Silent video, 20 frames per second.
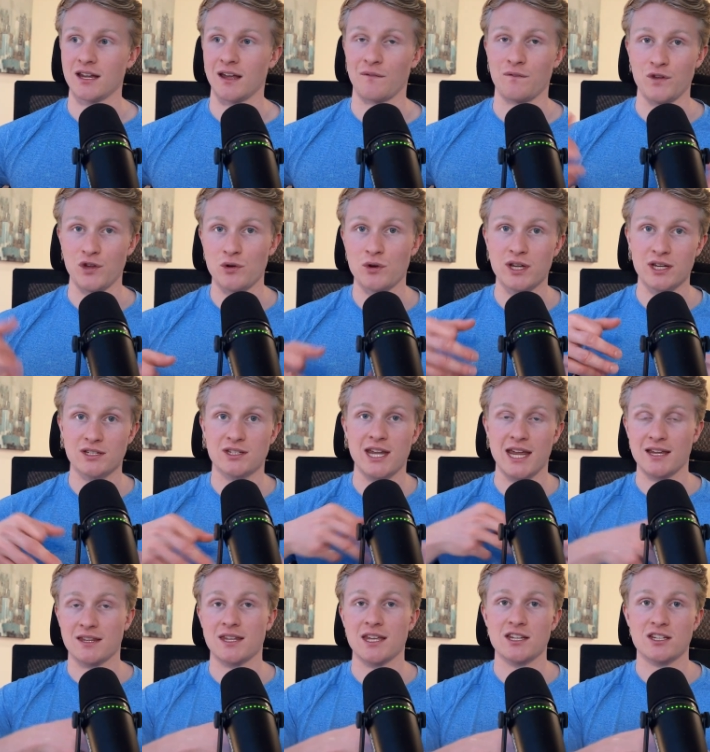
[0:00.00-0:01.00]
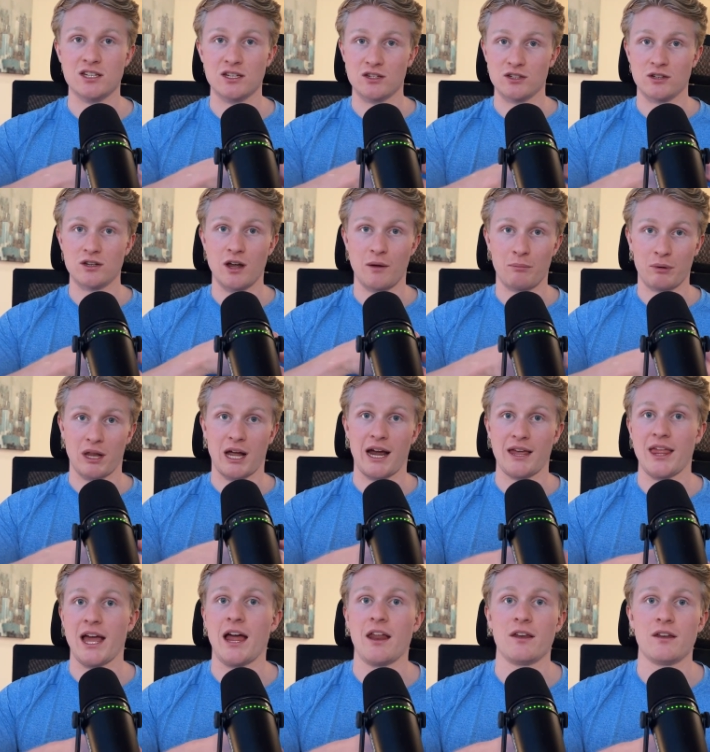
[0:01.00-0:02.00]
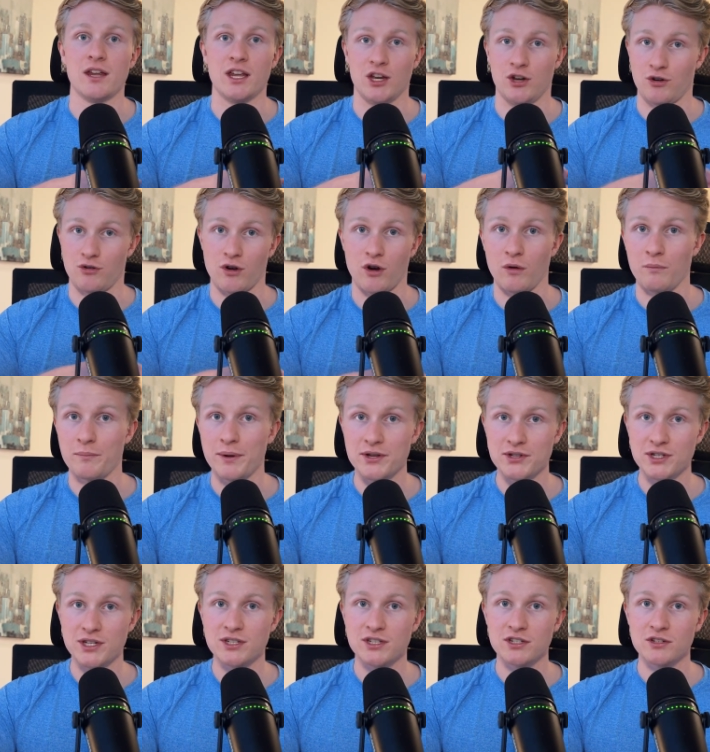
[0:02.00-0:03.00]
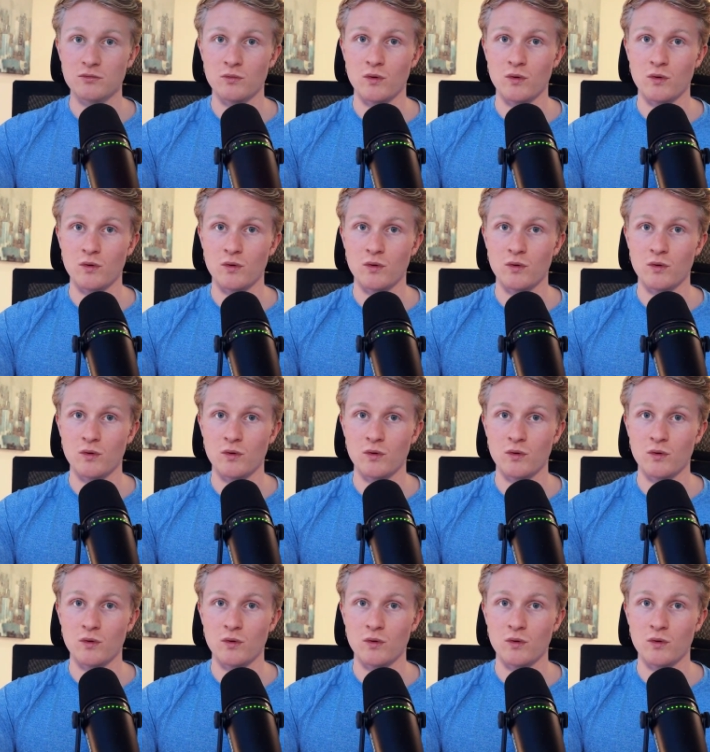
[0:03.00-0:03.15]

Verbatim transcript: if you can take this and apply that in your own business as